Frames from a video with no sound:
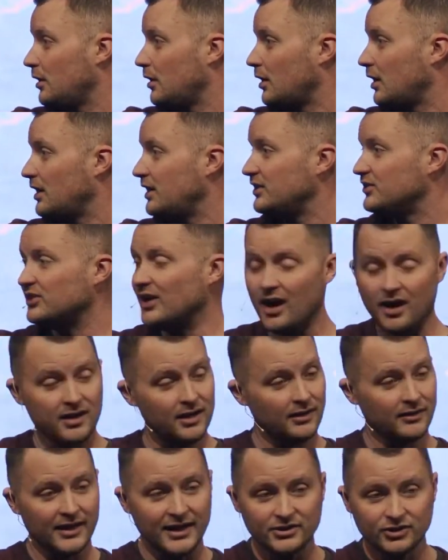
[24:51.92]
And he's not going
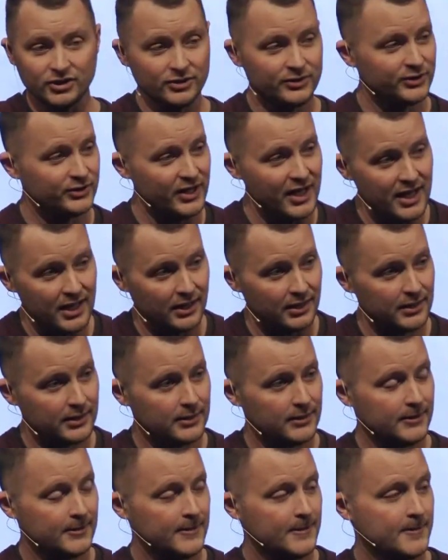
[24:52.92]
to let you sink.
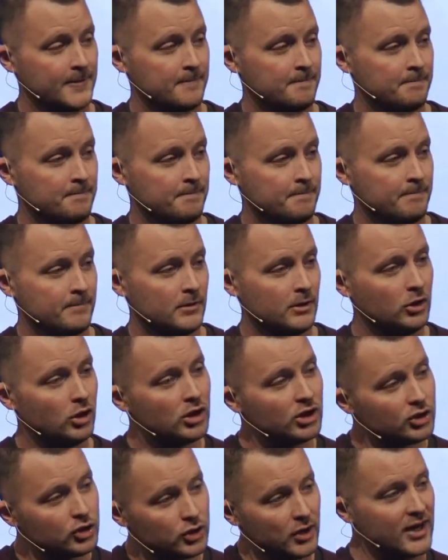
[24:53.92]
And you
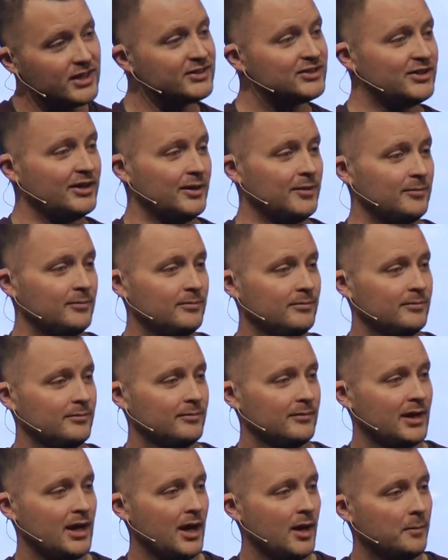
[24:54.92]
can trust him
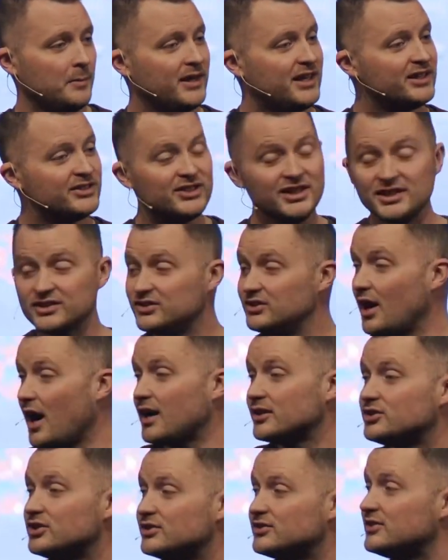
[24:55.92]
because he is not
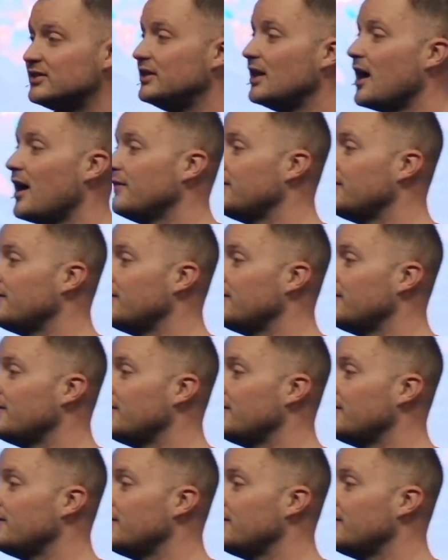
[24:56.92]
just enough.